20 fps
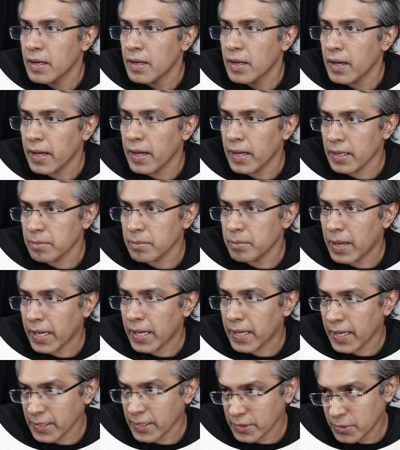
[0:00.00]
and
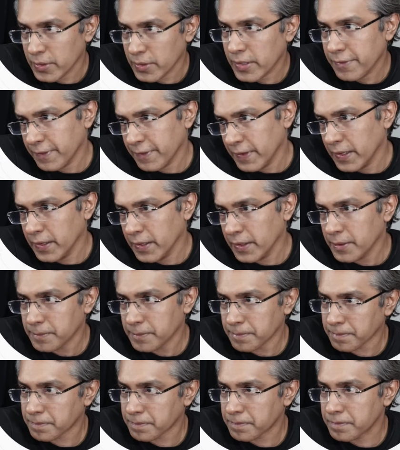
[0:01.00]
black has to defend it.
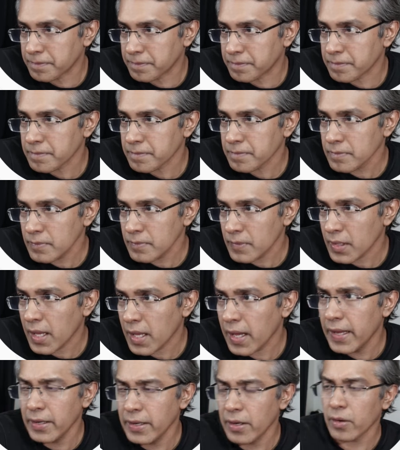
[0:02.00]

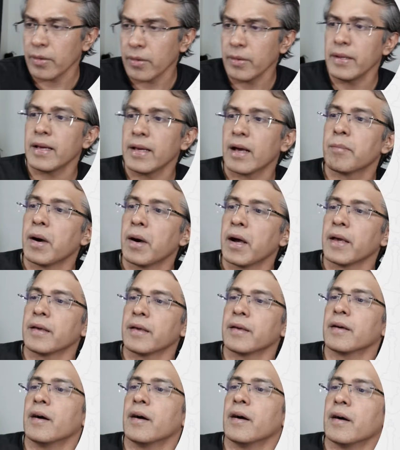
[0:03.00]
And not only am
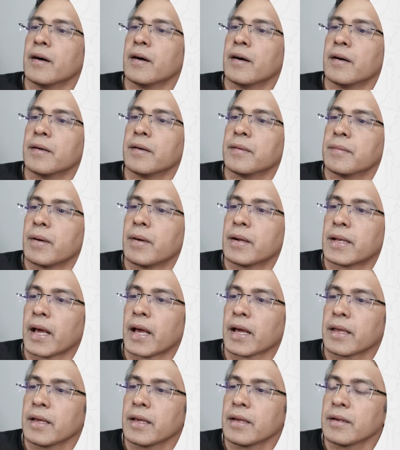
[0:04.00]
I
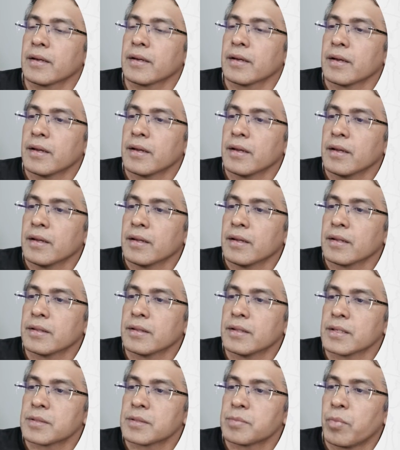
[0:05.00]
attacking
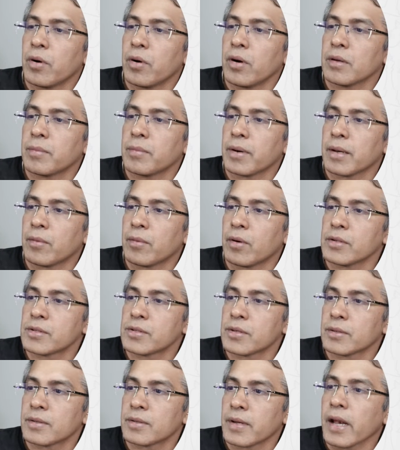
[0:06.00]
this pawn, but I'm
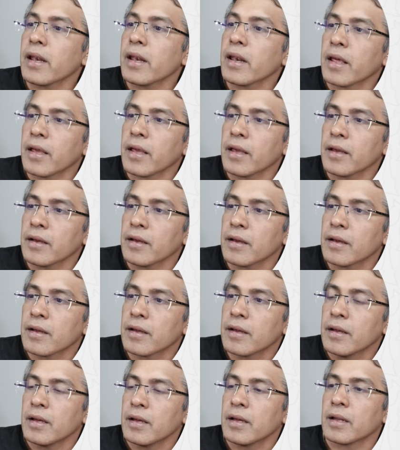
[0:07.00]
also threatening
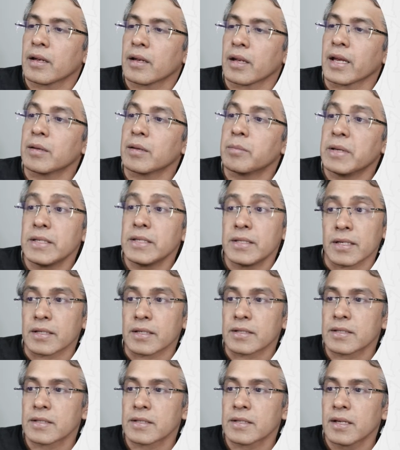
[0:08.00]
knight
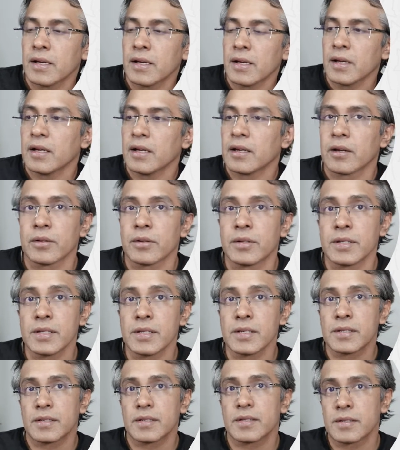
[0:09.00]
b6. Now this
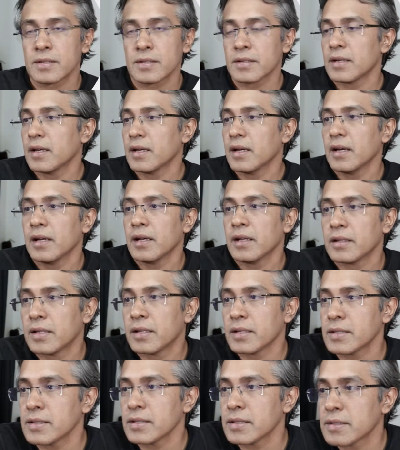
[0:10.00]
is
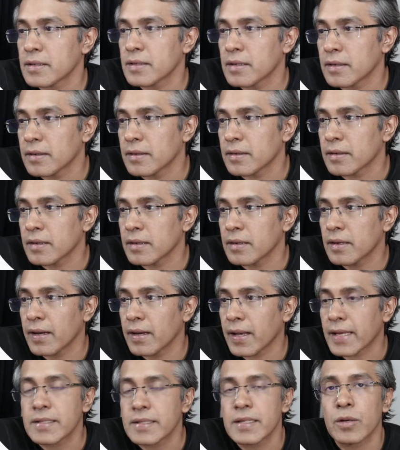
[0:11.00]
a
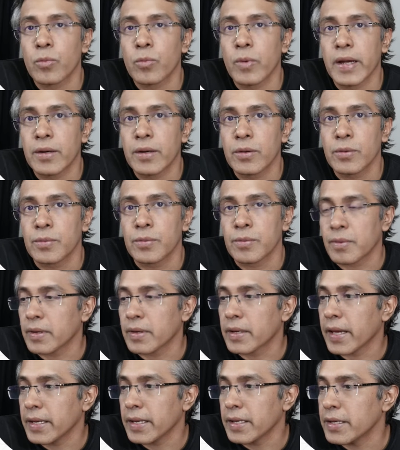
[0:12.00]
classic way to
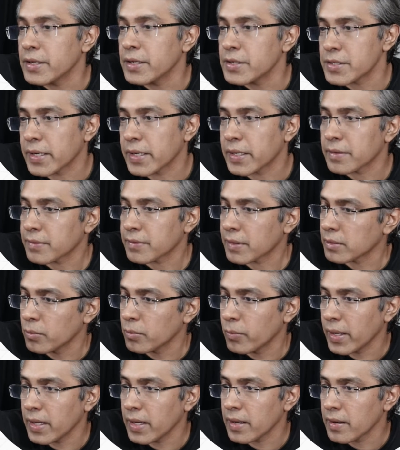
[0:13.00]
gain initiative. Now the
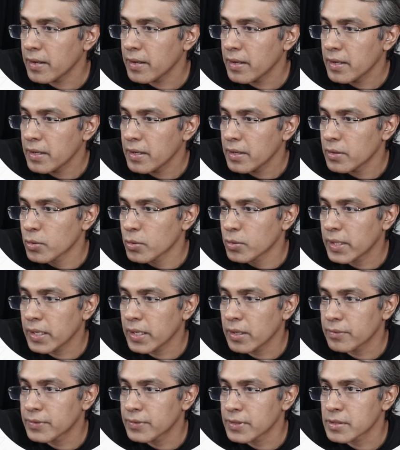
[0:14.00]
way you
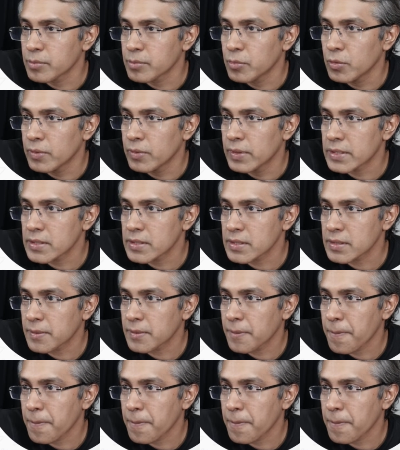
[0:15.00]
think of this move is,